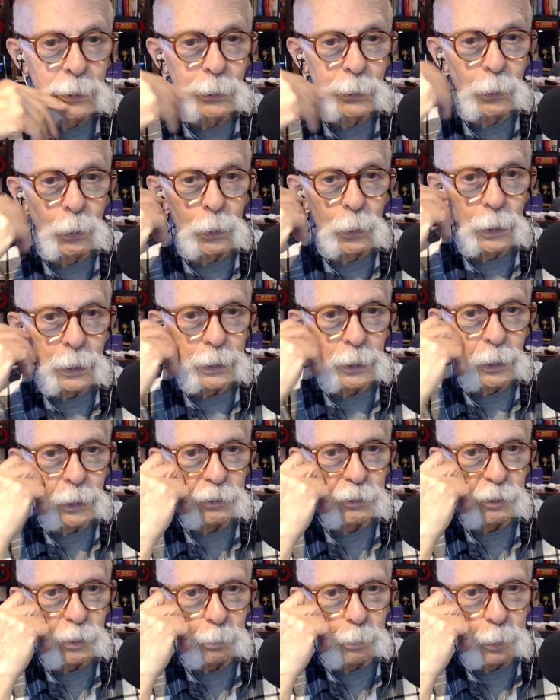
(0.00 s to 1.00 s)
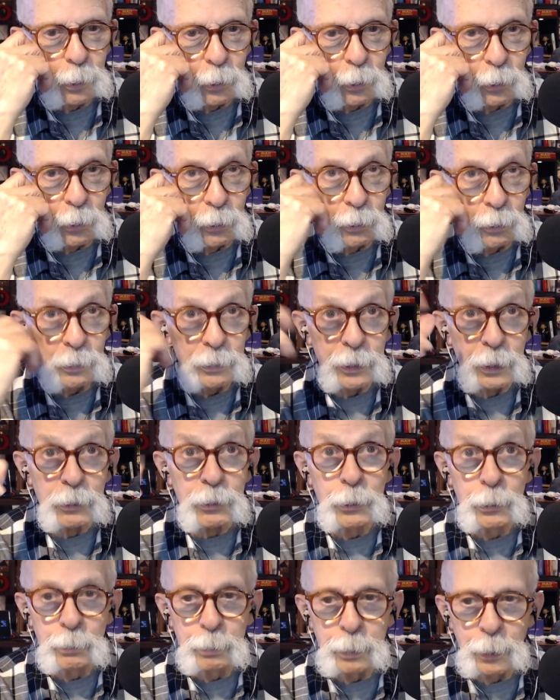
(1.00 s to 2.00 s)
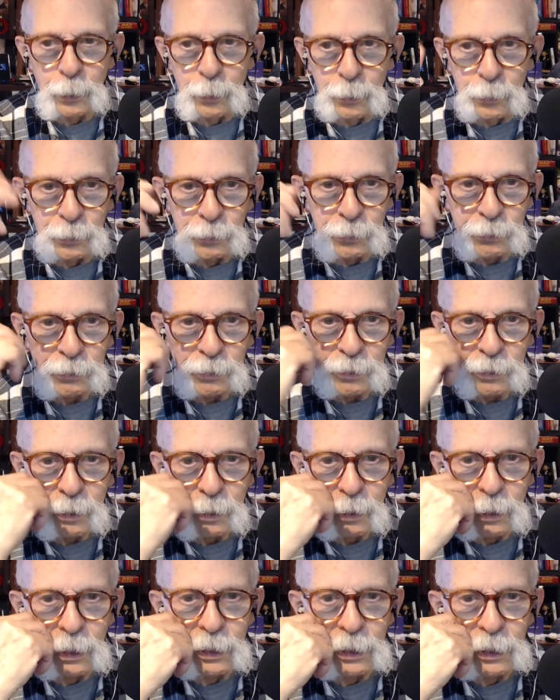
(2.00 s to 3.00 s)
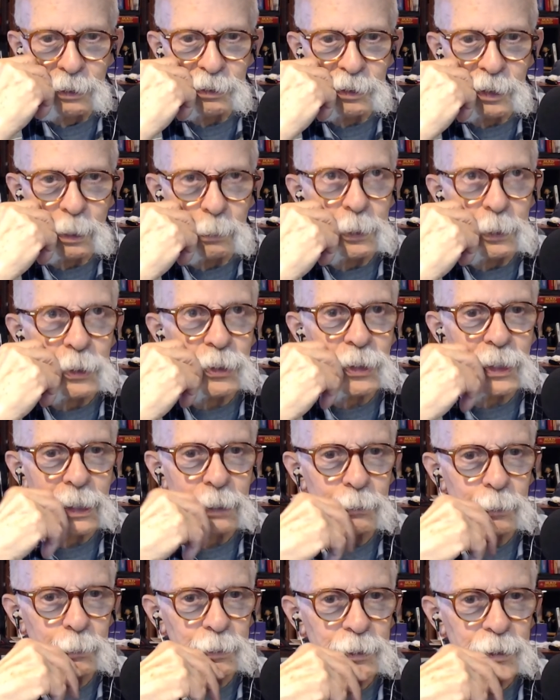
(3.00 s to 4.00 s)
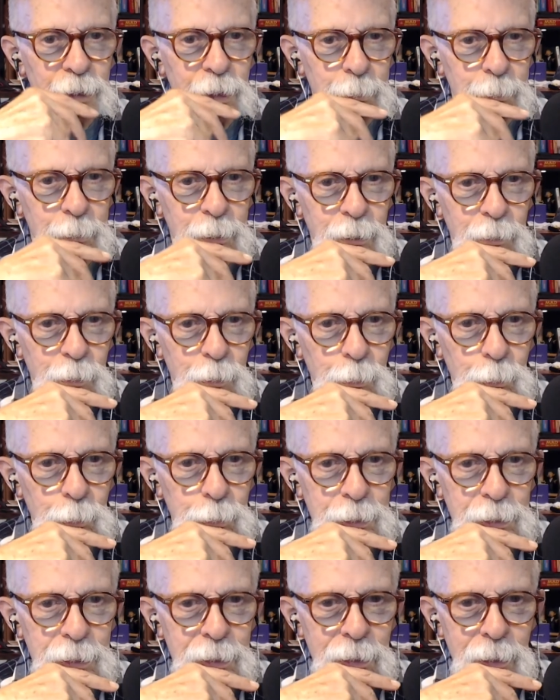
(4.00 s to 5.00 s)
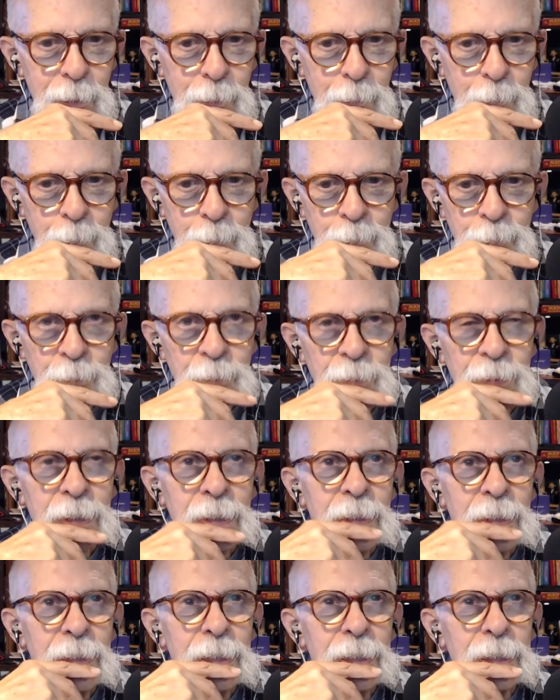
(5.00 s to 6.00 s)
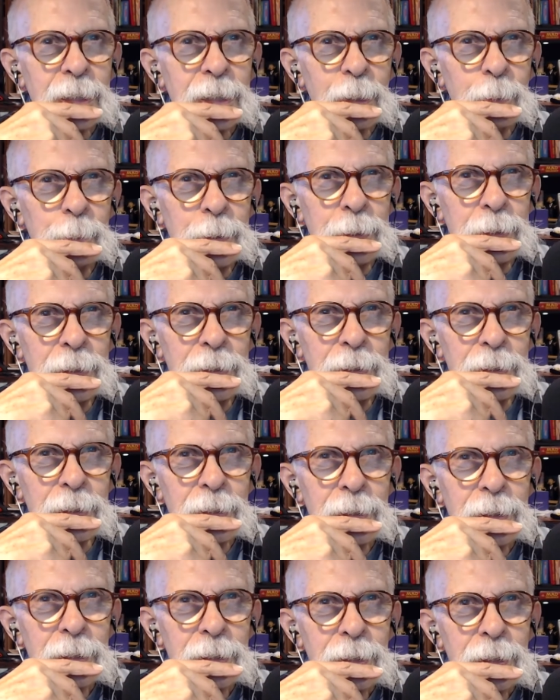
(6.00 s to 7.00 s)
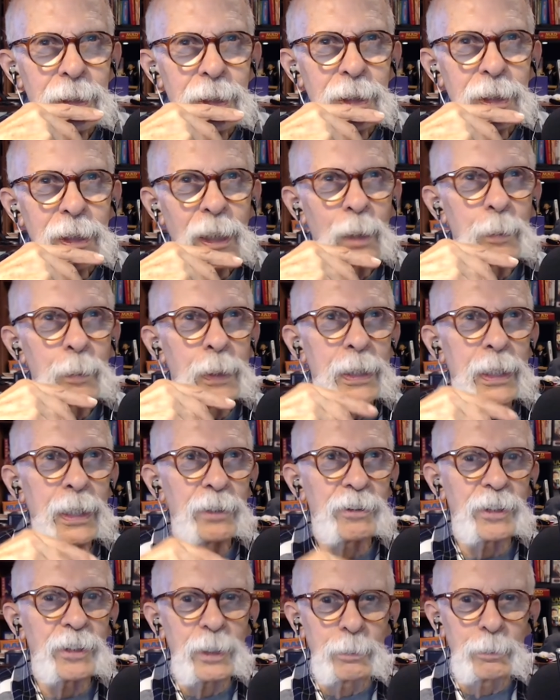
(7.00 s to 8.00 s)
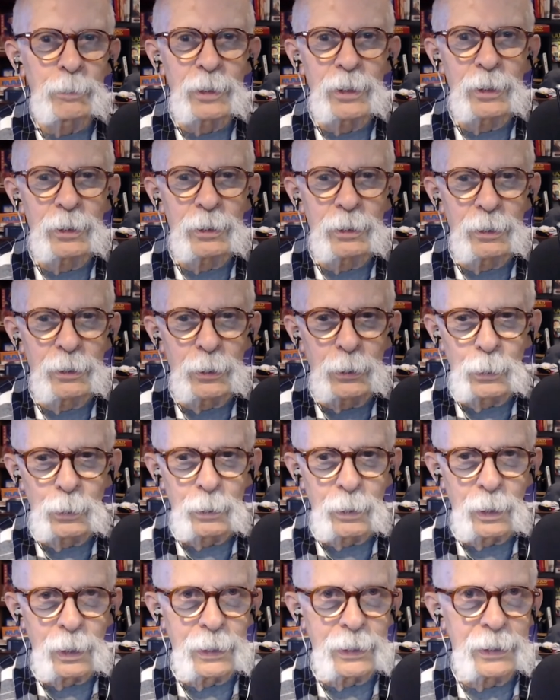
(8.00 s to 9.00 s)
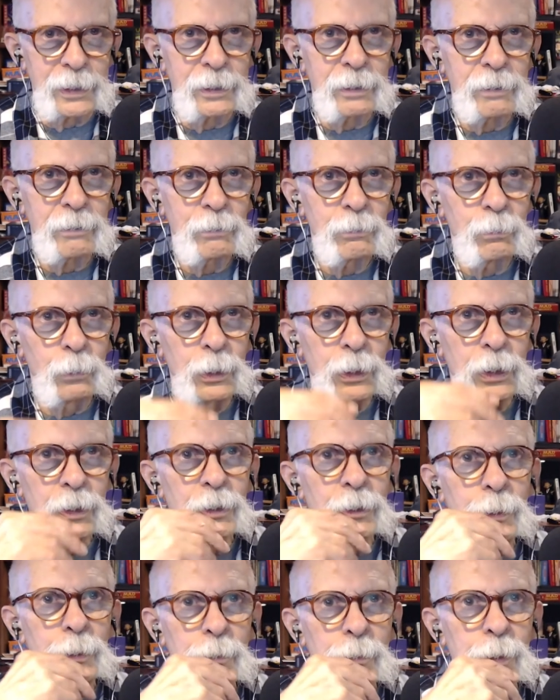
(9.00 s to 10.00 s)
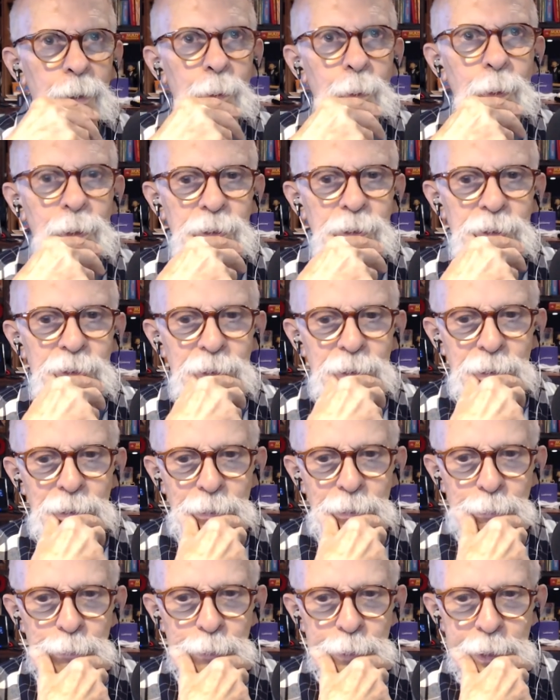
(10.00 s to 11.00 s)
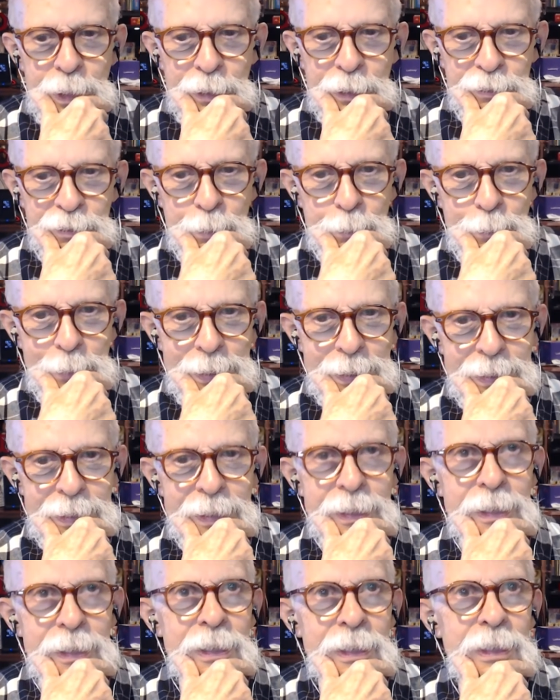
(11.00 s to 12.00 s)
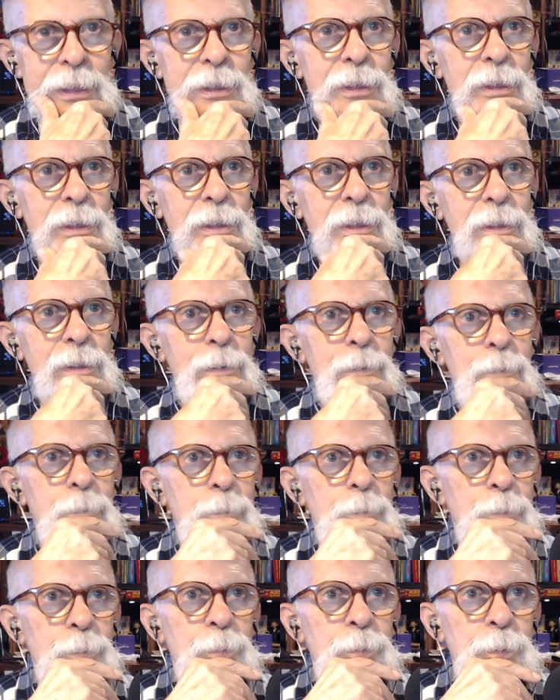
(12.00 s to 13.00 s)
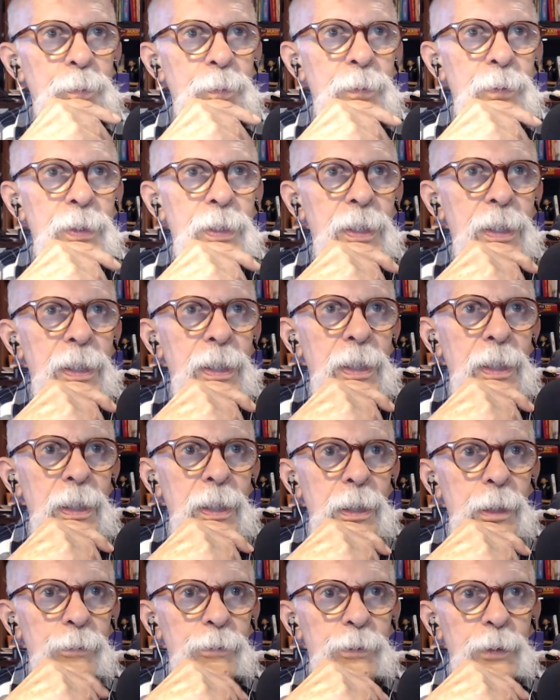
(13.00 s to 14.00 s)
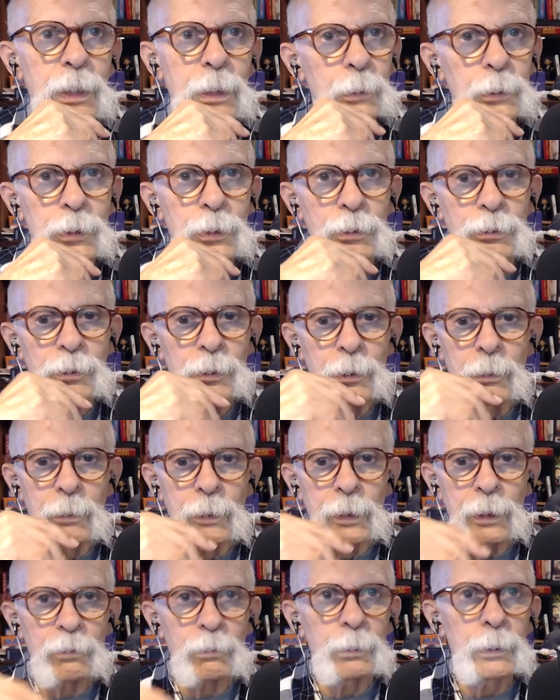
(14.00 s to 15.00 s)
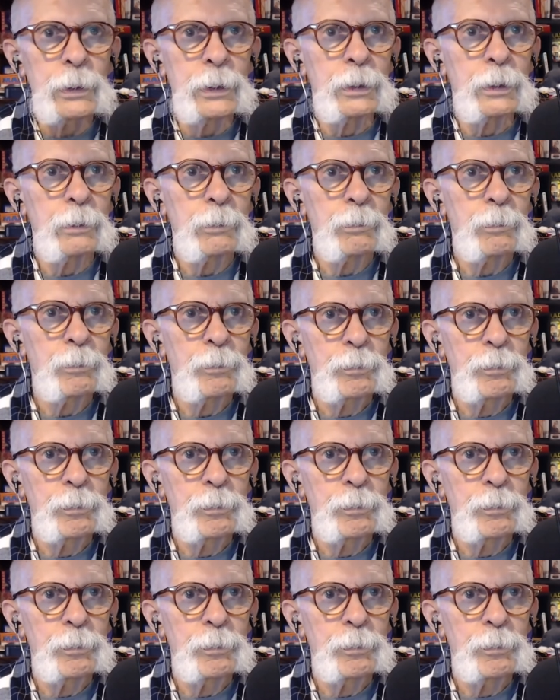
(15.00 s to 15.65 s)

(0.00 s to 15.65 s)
who organized the poll, the two polls, and he's going to be chat room celebrity of the week. And I mean, I may ask him to do like one or two of the questions if he has them at hand. If not, we'll just do them next week.